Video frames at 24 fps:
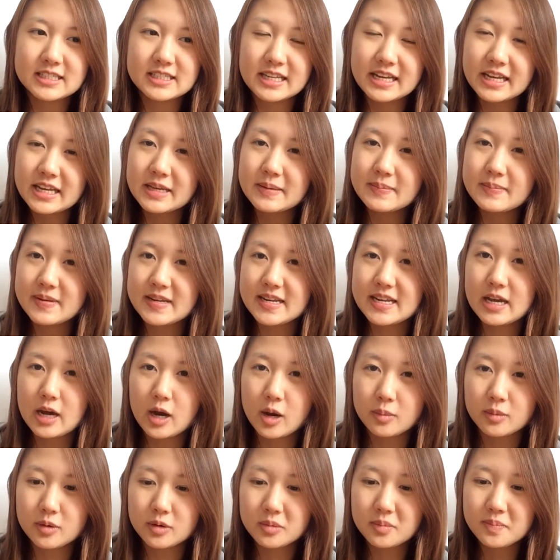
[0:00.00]
second mini
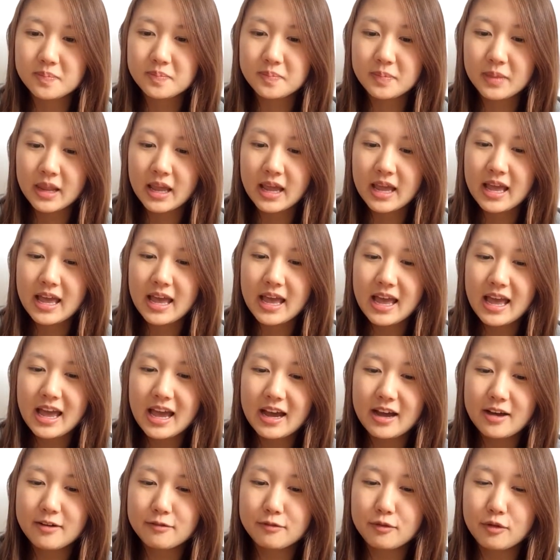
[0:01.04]
album
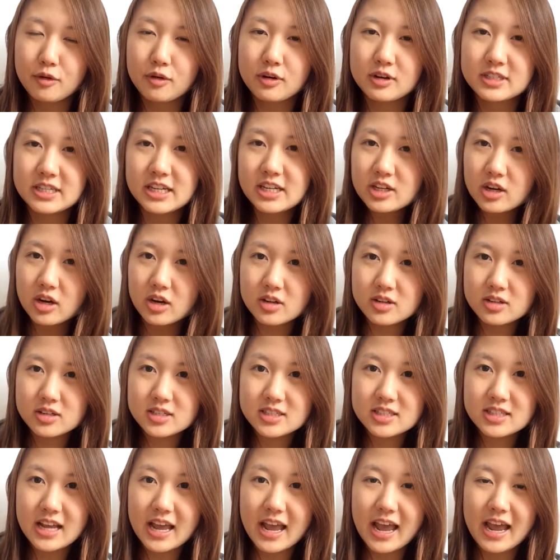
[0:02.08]
for $10,